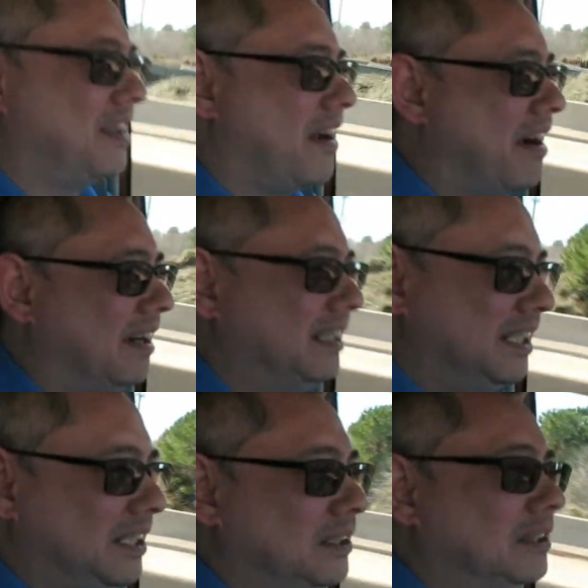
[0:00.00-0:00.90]
shaking your
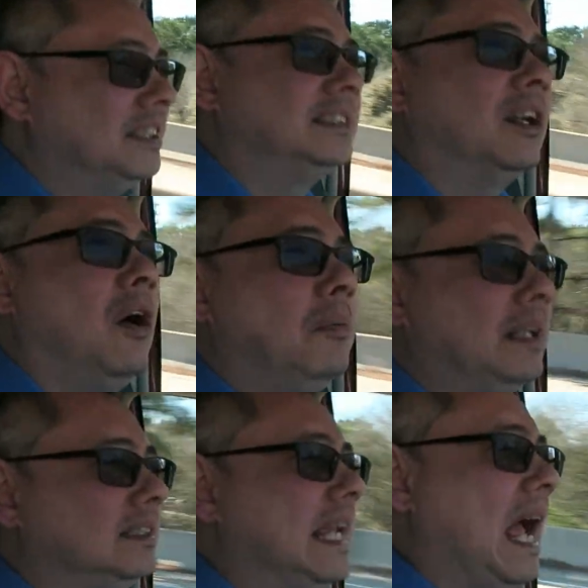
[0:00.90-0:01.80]
head, kid. Just call me
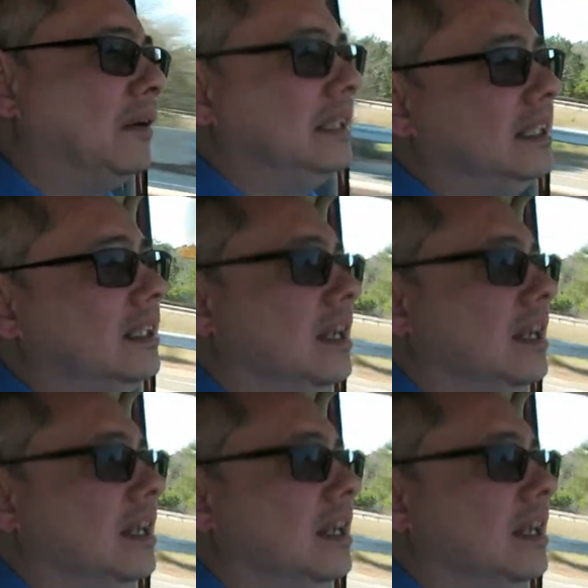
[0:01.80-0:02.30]
dowdy.